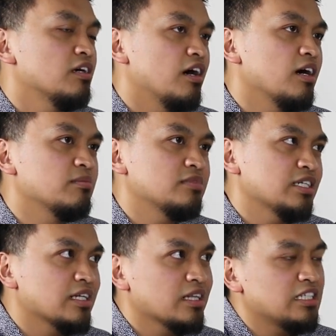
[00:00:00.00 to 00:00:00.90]
um,
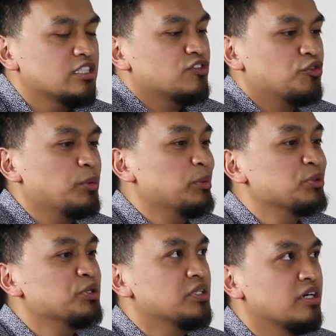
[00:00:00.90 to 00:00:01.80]
take that class just for
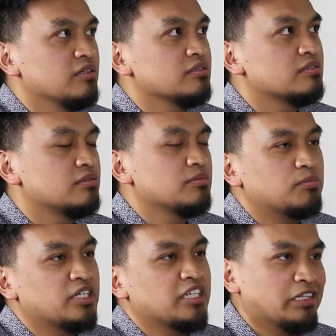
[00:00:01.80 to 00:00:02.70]
people who don't
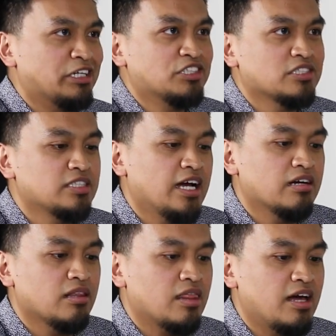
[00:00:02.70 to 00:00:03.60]
particularly
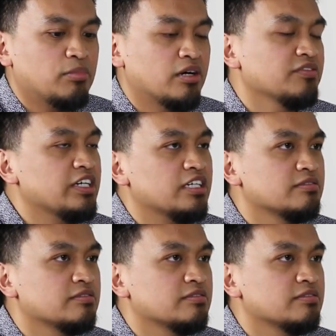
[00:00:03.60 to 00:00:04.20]
understand that part of it.